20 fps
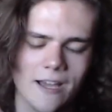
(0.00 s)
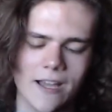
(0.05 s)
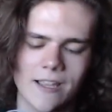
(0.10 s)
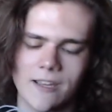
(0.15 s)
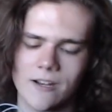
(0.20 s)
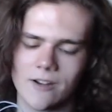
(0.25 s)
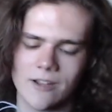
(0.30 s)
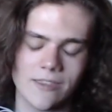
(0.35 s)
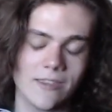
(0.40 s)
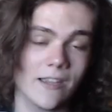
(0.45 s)
you
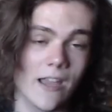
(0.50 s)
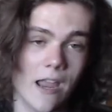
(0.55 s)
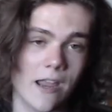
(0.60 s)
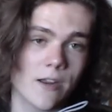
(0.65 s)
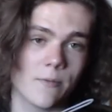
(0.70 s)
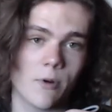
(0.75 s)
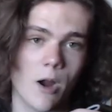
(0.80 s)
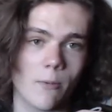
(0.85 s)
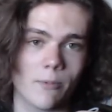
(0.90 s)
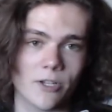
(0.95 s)
know, I think I
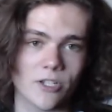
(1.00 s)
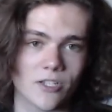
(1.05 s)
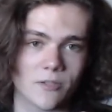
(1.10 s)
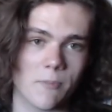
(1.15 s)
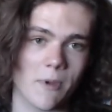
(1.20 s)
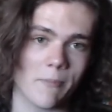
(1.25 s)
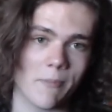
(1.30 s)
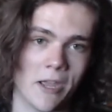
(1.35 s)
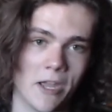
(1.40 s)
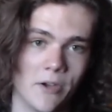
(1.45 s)
could probably just
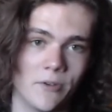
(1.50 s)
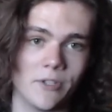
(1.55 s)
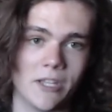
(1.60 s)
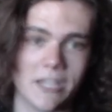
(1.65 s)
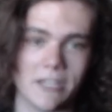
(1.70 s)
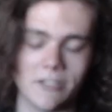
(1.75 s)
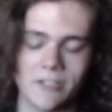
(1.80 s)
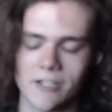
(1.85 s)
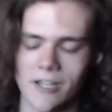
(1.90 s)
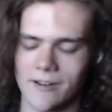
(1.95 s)
make my own
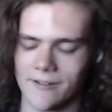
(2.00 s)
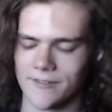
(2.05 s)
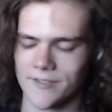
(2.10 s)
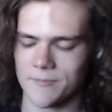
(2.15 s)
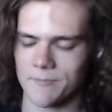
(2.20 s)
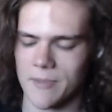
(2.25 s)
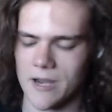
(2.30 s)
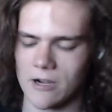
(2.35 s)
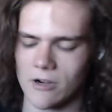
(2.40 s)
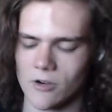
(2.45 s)
lanyard out of
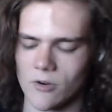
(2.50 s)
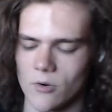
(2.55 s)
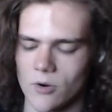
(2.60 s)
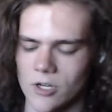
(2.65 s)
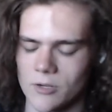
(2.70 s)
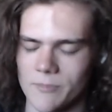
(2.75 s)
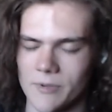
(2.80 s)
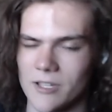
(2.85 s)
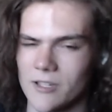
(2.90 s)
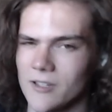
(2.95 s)
some
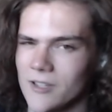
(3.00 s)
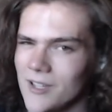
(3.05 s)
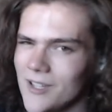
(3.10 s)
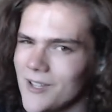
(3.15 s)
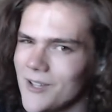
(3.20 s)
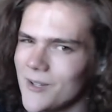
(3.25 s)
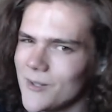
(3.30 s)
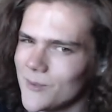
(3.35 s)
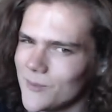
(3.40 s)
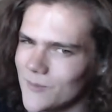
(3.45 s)
paracord, but
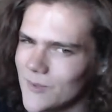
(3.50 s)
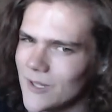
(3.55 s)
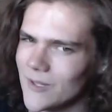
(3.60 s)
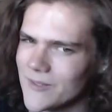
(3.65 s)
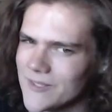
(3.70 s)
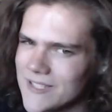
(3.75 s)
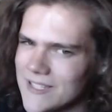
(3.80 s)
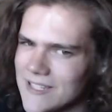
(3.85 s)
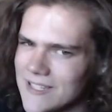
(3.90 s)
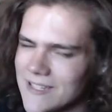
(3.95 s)
we'll
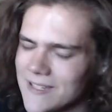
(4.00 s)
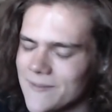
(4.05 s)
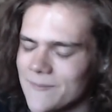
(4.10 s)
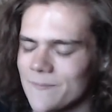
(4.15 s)
see.